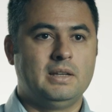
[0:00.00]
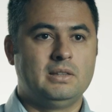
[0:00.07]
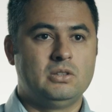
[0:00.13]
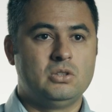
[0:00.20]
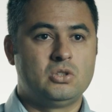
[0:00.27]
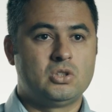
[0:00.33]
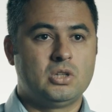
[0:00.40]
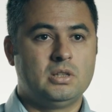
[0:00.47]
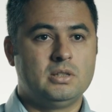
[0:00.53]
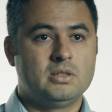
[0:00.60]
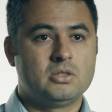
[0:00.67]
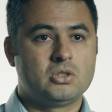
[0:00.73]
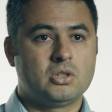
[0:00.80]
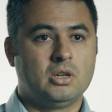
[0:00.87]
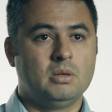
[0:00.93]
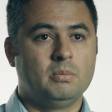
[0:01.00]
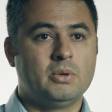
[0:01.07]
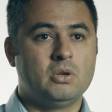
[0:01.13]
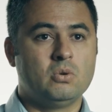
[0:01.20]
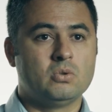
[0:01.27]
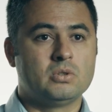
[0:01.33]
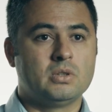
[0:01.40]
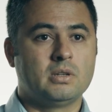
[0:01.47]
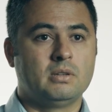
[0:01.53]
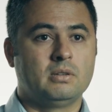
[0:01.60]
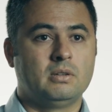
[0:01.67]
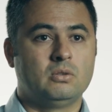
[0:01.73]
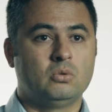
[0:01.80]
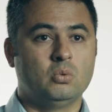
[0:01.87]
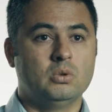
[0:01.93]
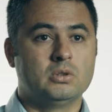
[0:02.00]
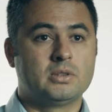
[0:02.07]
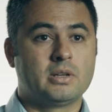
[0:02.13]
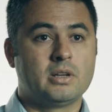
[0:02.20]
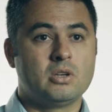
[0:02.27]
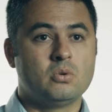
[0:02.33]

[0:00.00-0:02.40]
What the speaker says: In this challenge, I'll be using the tools that I